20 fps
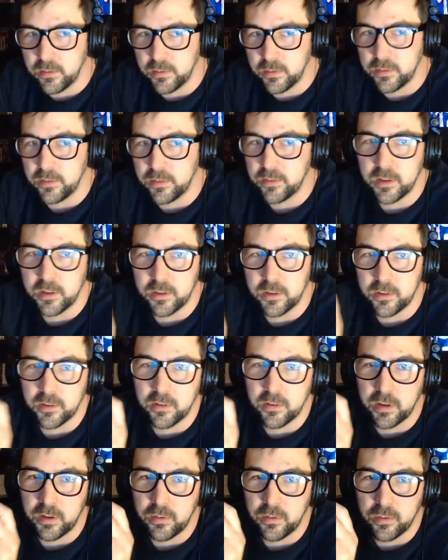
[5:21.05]
which is another
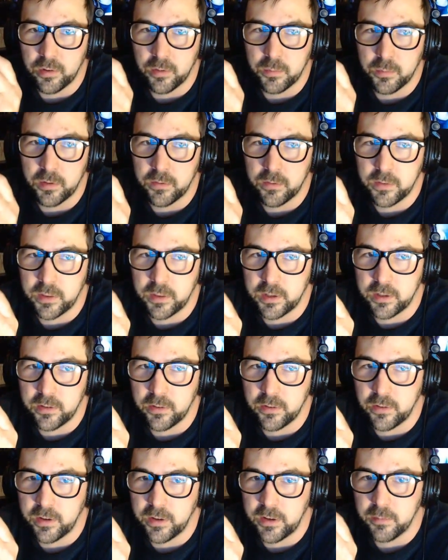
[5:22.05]
great horror movie that I
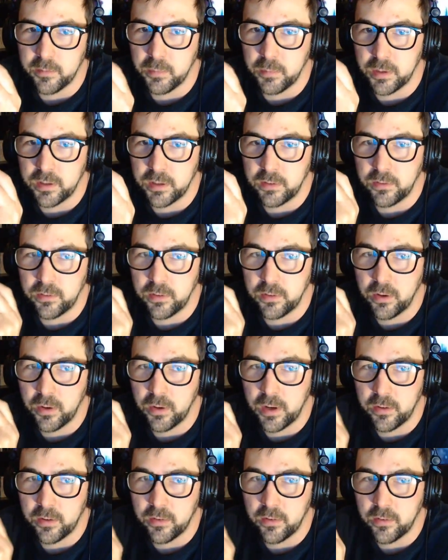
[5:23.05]
don't have, but you know
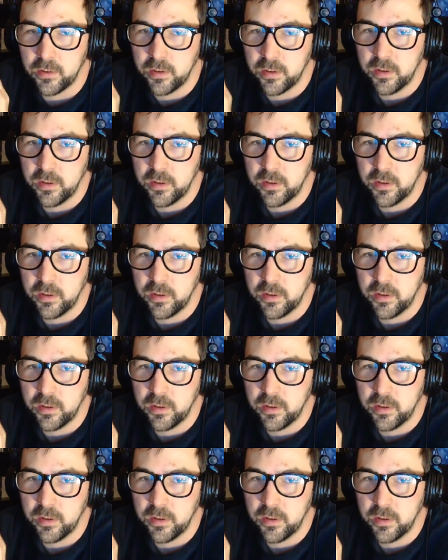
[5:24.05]
how